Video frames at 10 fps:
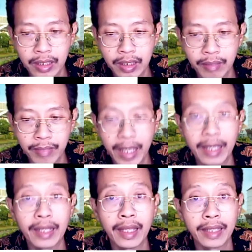the My
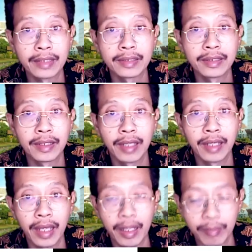Class
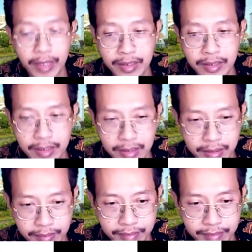LMS system.